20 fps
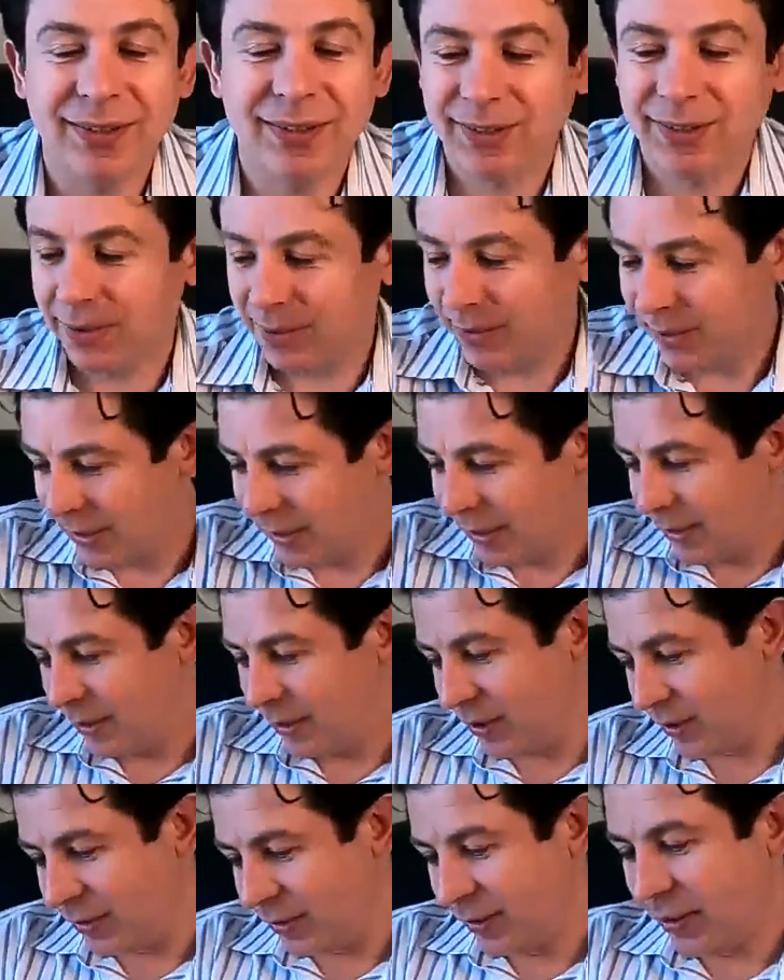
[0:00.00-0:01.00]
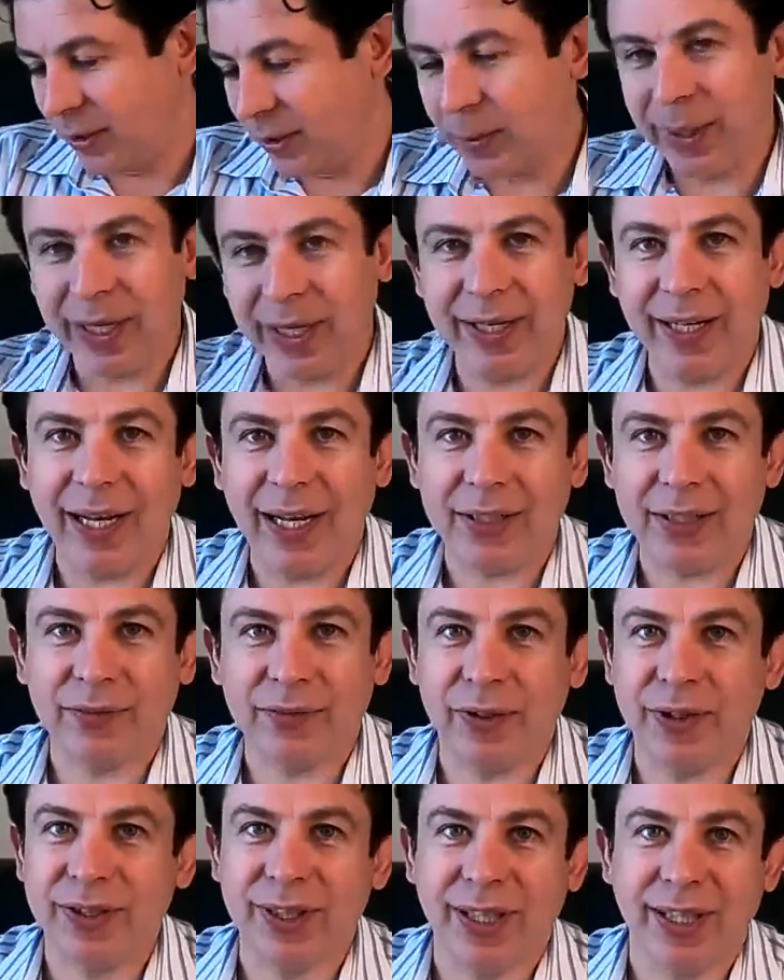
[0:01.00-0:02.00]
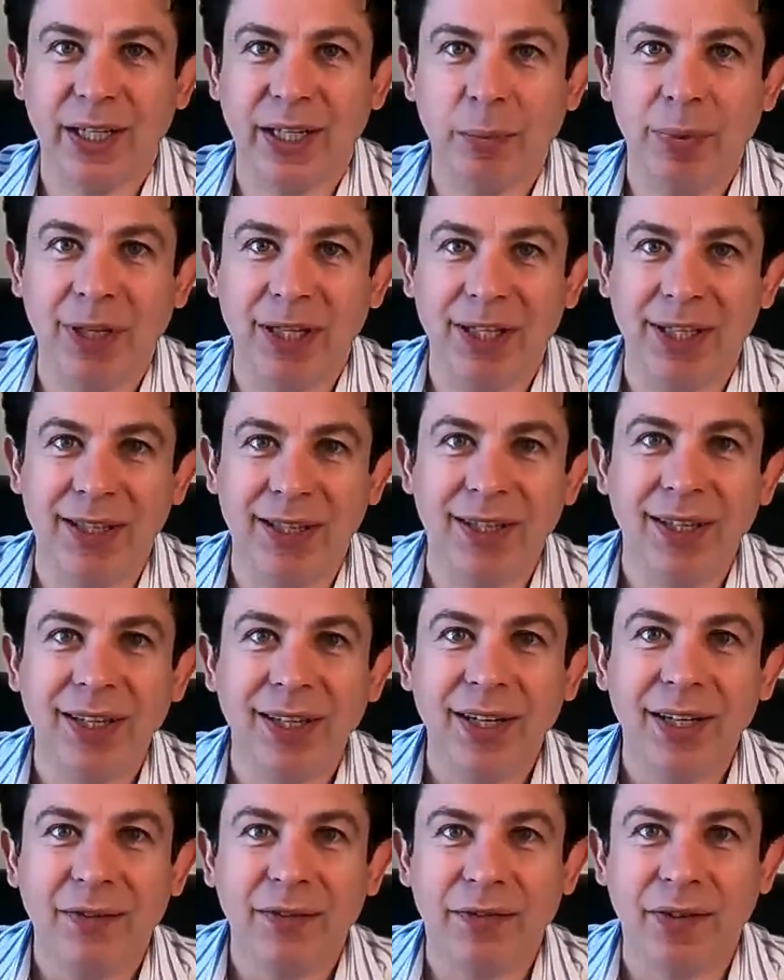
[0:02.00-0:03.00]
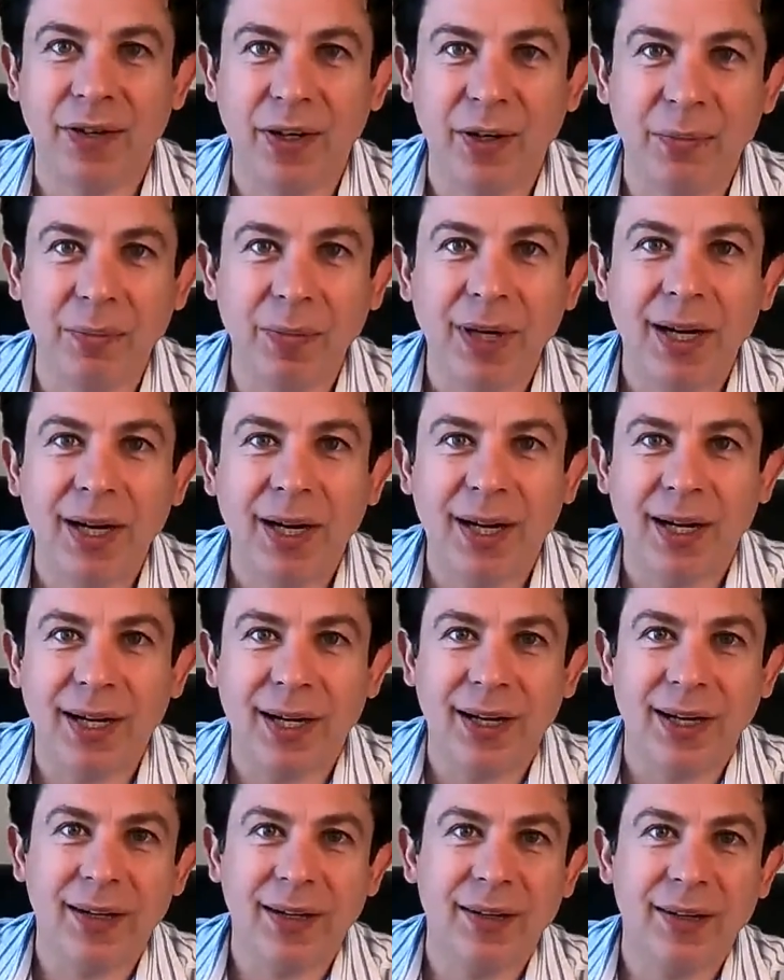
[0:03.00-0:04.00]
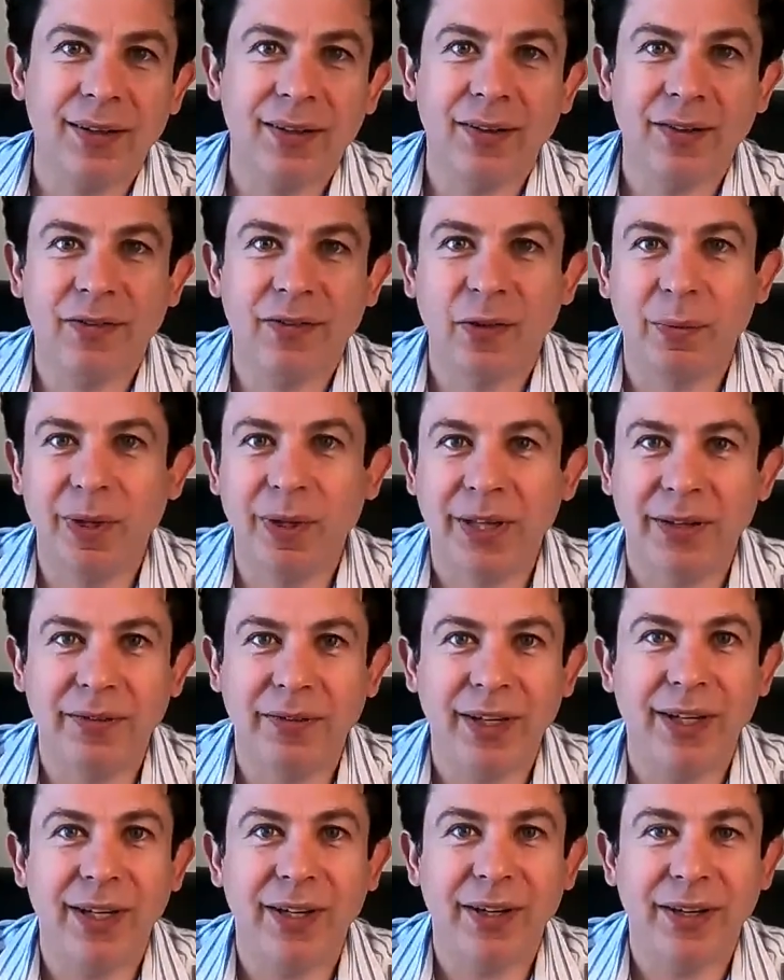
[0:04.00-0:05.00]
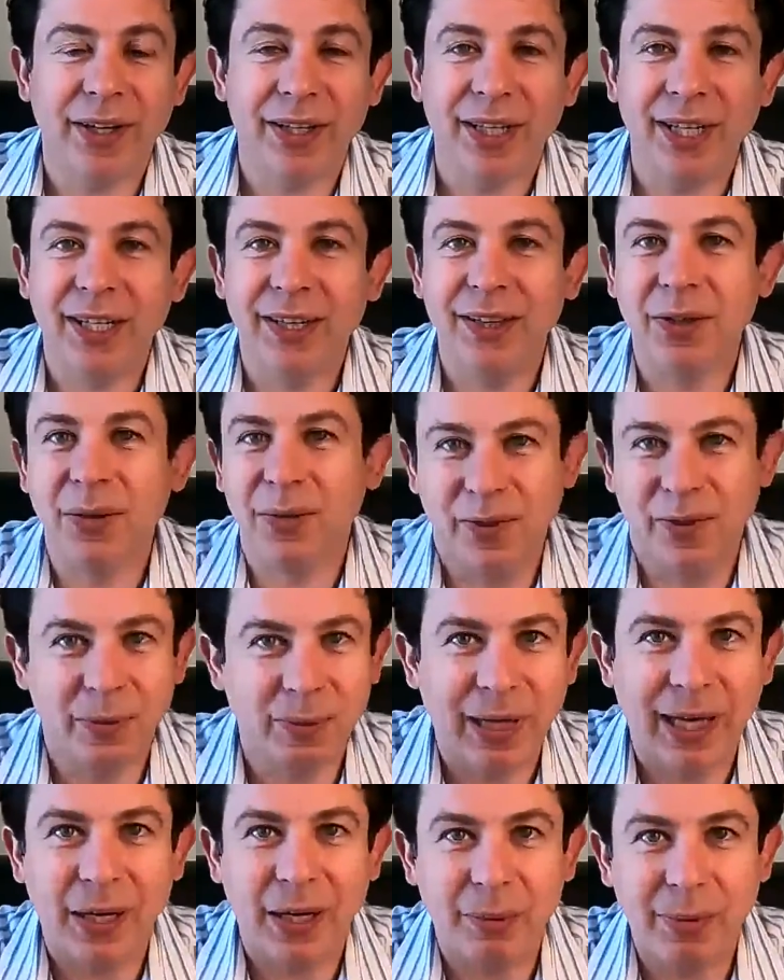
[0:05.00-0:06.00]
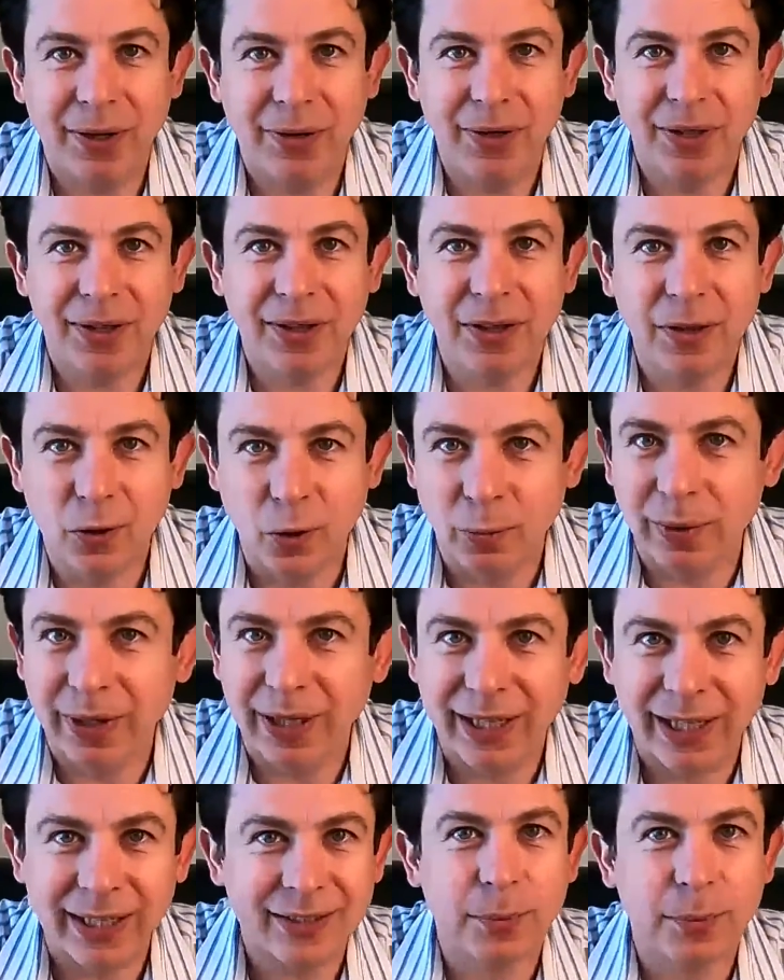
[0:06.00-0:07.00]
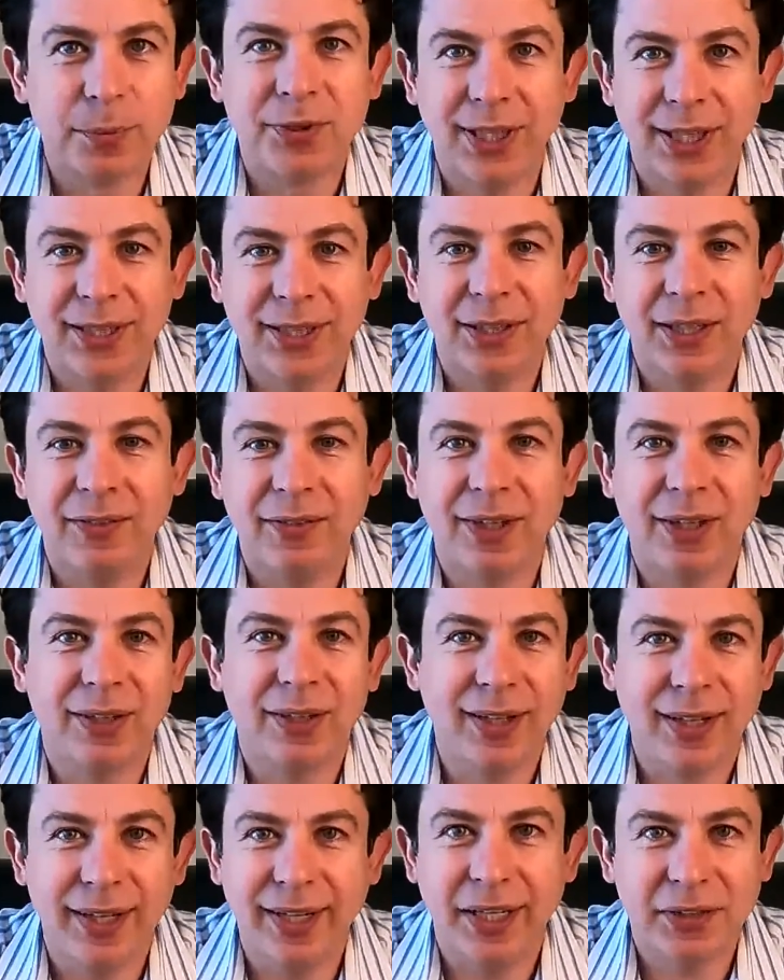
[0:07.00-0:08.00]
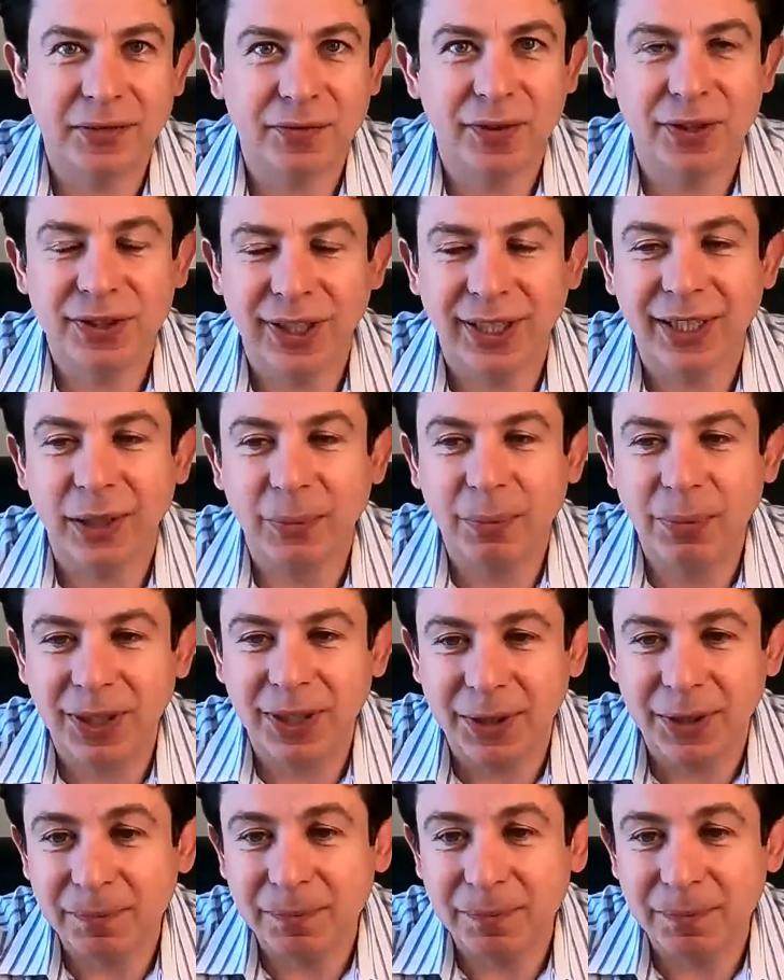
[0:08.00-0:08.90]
So just go ahead and ask for a second opinion from another veterinarian, and don't feel bad about it. Nobody gets upset if their client asks for a second opinion.